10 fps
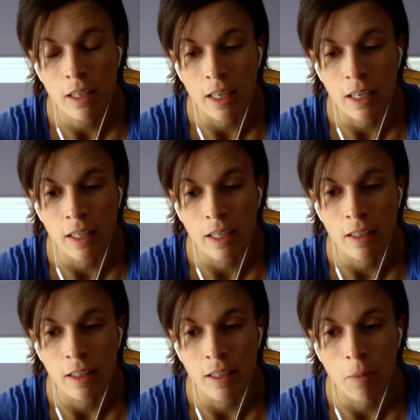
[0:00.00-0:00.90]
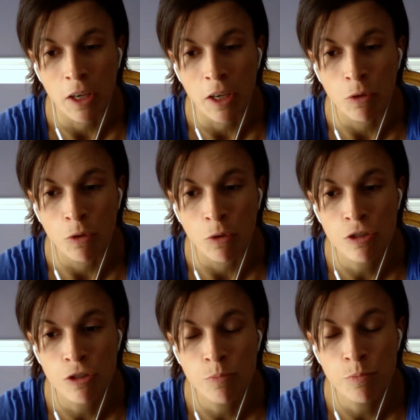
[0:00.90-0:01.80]
and my
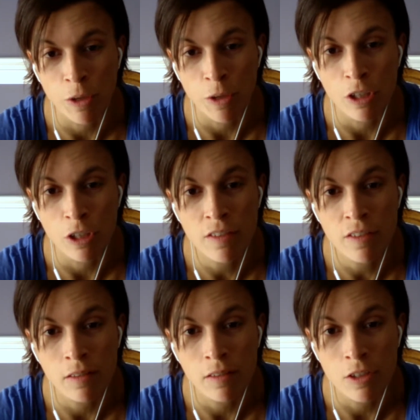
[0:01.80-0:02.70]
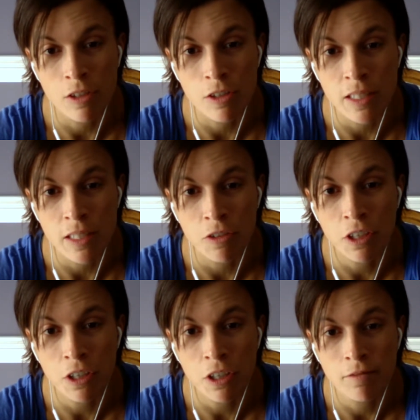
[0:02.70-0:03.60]
coach put me on JV to start my
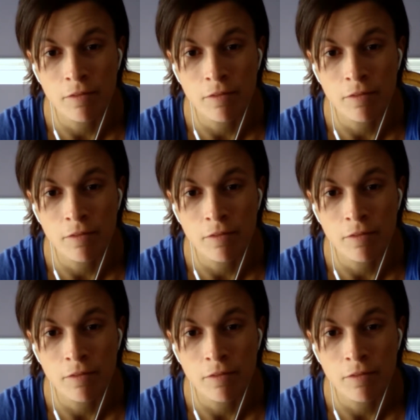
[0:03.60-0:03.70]
senior year,